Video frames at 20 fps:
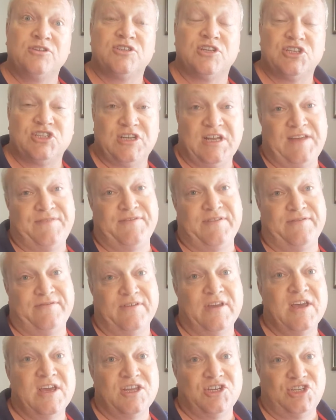So
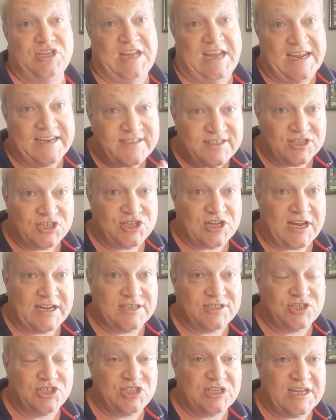she has to
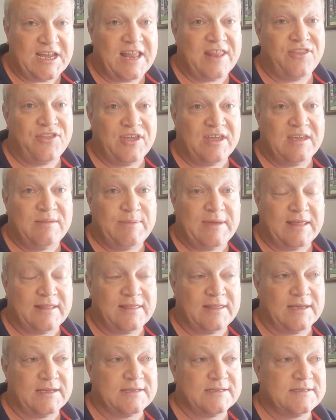chase, so she can't think about
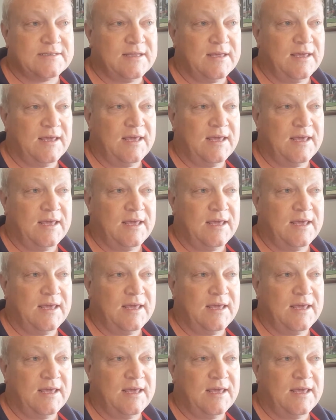things.